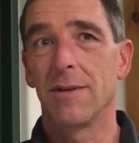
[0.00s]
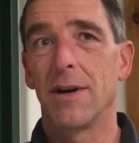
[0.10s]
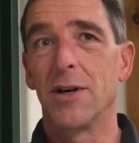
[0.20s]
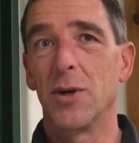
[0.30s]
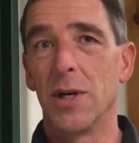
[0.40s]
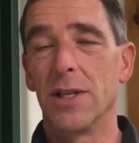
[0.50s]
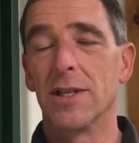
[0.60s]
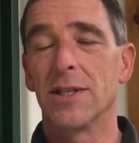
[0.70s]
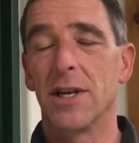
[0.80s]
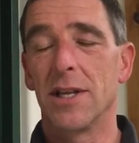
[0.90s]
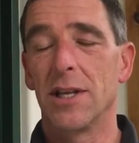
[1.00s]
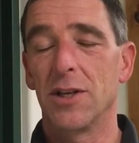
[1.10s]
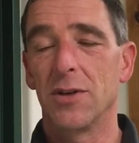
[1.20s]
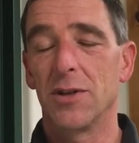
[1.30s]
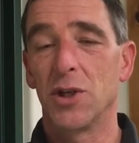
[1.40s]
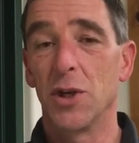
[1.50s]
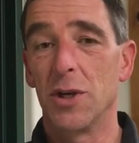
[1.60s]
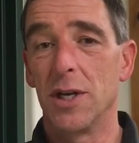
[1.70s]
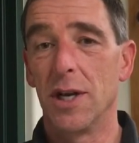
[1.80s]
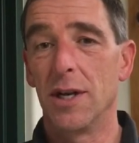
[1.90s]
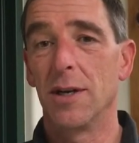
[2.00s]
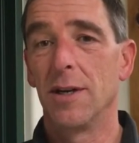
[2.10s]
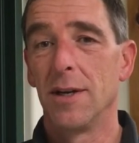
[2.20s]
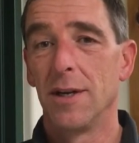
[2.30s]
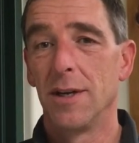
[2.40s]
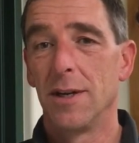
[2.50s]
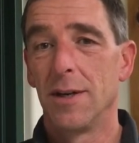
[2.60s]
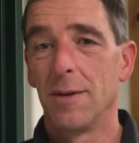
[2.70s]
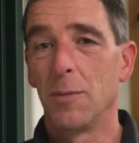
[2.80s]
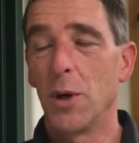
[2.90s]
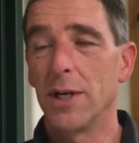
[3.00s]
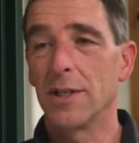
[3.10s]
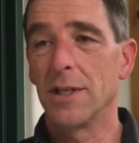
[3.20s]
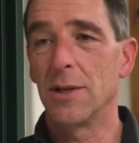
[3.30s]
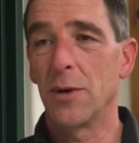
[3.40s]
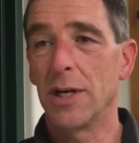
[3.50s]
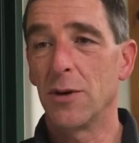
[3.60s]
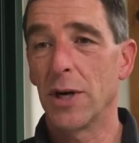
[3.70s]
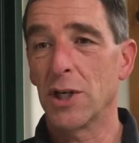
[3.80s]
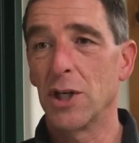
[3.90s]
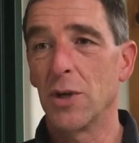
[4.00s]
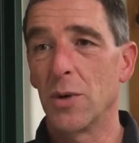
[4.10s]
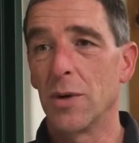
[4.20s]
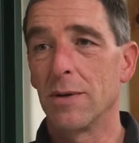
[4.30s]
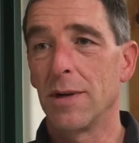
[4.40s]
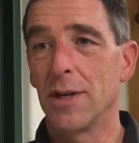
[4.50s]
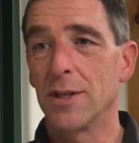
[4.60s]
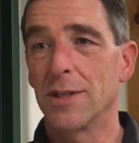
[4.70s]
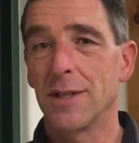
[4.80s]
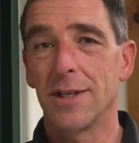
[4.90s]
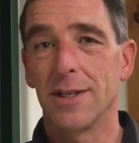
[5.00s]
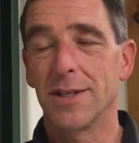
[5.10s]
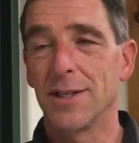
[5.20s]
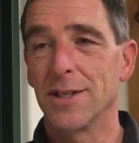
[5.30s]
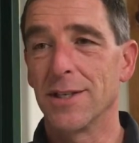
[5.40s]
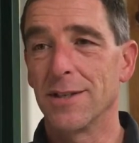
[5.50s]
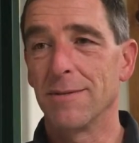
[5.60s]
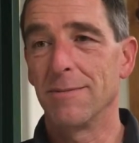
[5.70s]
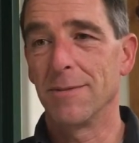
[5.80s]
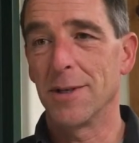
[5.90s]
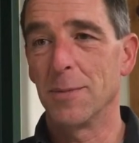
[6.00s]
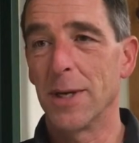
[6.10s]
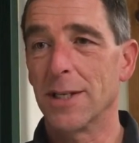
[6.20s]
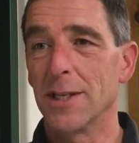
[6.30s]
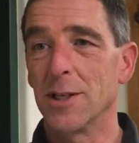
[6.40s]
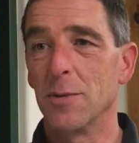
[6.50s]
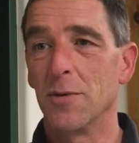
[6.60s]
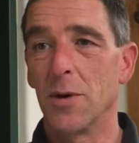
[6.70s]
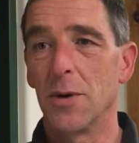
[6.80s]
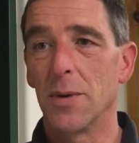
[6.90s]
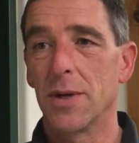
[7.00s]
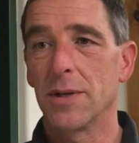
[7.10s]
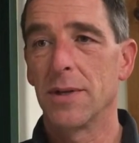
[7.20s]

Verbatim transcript: are doing in this study that should uh, point us in the right direction or tell us that this is doesn't make sense to move forward with.